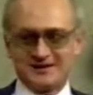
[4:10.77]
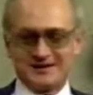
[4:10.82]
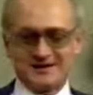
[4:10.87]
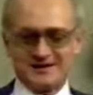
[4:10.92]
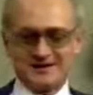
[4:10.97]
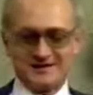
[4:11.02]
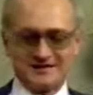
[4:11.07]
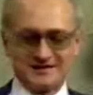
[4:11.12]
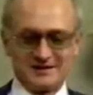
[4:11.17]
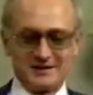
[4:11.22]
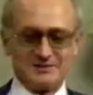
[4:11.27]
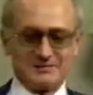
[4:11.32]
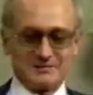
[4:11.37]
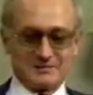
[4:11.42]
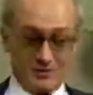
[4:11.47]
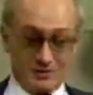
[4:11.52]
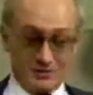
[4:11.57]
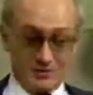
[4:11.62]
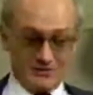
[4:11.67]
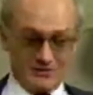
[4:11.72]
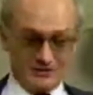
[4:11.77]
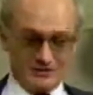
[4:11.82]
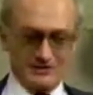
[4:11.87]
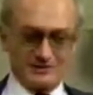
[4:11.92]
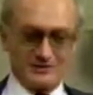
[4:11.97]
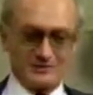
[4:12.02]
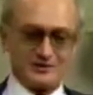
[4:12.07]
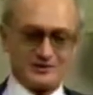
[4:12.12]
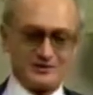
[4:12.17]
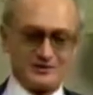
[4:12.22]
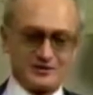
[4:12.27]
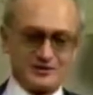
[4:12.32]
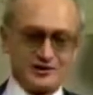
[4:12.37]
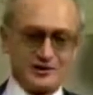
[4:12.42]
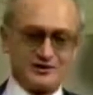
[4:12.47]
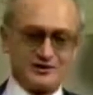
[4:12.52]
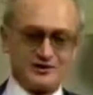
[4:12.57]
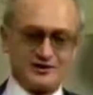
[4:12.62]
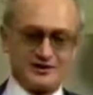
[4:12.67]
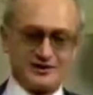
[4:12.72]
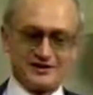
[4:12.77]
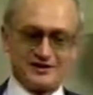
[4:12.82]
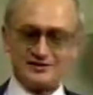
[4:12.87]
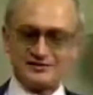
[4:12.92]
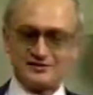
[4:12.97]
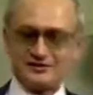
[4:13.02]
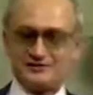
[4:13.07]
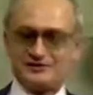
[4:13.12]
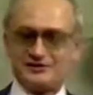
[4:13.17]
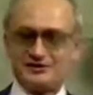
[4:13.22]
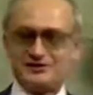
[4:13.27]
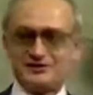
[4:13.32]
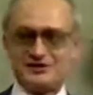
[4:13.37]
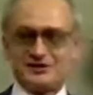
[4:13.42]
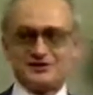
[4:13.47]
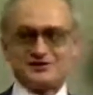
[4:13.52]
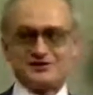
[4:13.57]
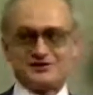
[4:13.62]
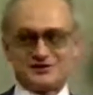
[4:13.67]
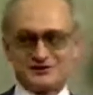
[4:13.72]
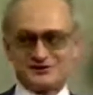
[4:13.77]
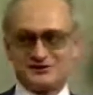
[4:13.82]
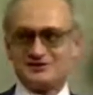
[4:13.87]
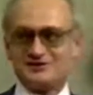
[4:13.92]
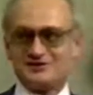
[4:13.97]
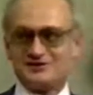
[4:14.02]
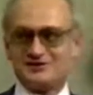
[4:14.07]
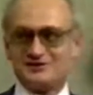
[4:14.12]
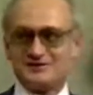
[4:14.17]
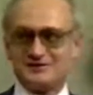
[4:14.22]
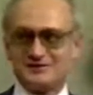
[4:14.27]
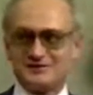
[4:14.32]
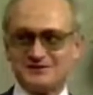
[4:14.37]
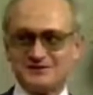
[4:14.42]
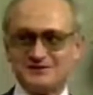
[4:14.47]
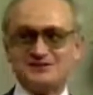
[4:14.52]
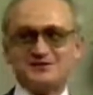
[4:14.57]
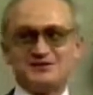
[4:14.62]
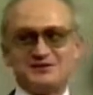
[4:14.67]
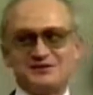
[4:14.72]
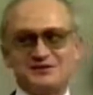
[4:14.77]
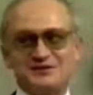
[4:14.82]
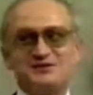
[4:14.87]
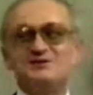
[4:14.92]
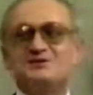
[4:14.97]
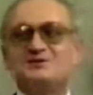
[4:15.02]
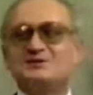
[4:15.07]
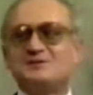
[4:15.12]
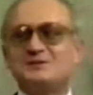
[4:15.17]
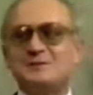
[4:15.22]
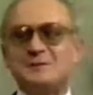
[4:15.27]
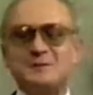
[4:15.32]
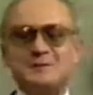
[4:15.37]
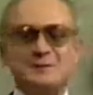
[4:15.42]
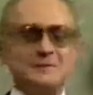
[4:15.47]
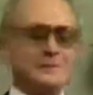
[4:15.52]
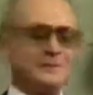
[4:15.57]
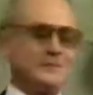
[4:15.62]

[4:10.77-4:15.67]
Obviously they will join the links of dissenters, dissidents.